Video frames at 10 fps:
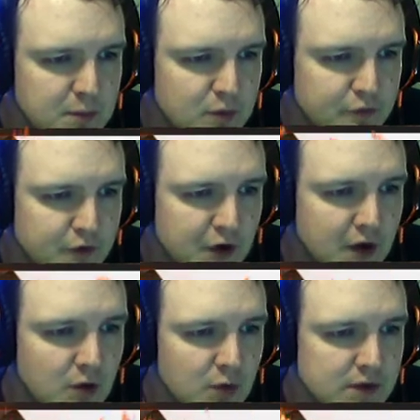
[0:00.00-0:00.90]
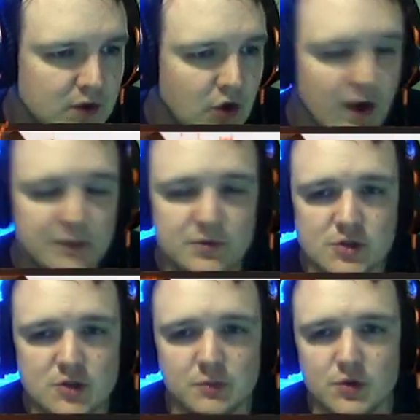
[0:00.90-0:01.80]
figure out what the crap they're
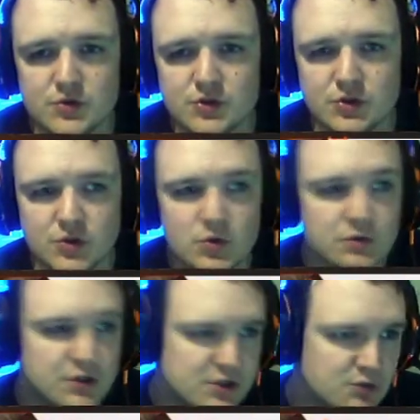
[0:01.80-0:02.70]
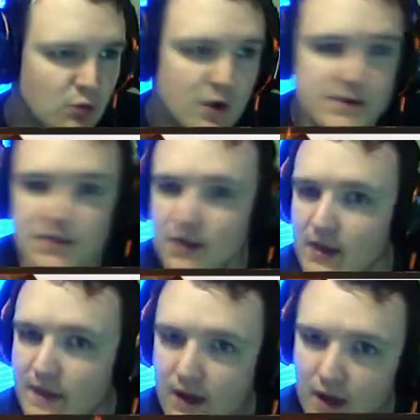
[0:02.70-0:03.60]
supposed to do. This wasn't in
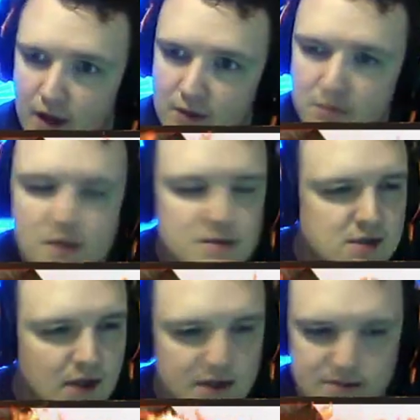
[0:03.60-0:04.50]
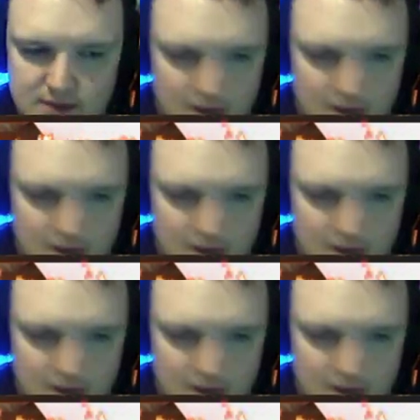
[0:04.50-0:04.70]
the game. It's nice that it